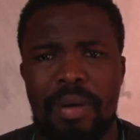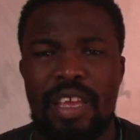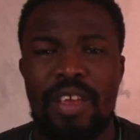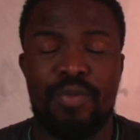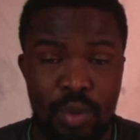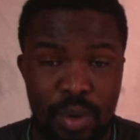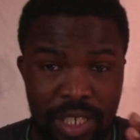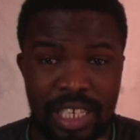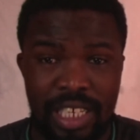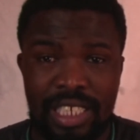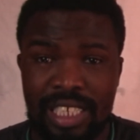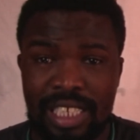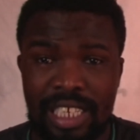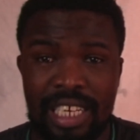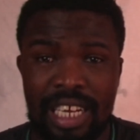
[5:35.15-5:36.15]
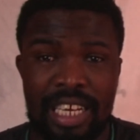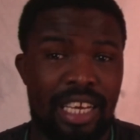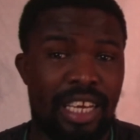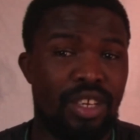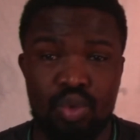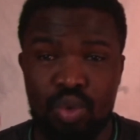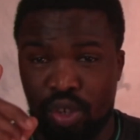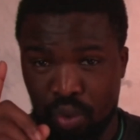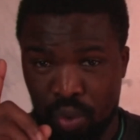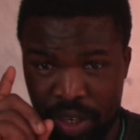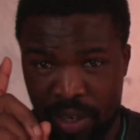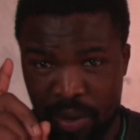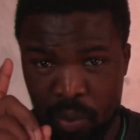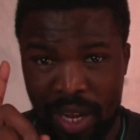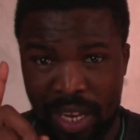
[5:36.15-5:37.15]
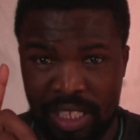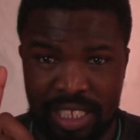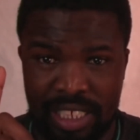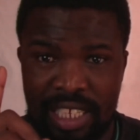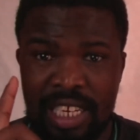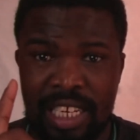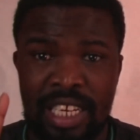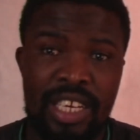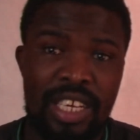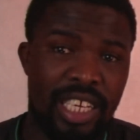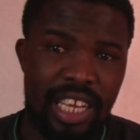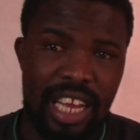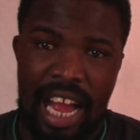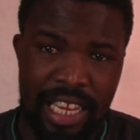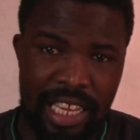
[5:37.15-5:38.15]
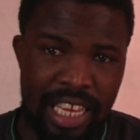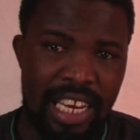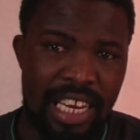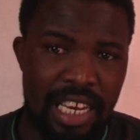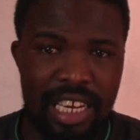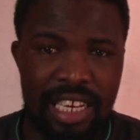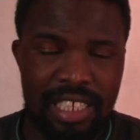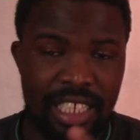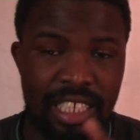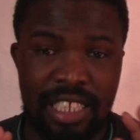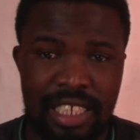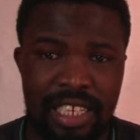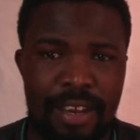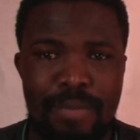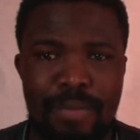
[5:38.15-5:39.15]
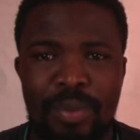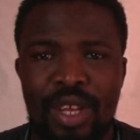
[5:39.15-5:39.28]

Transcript: If we did see it again, it was only once again since then.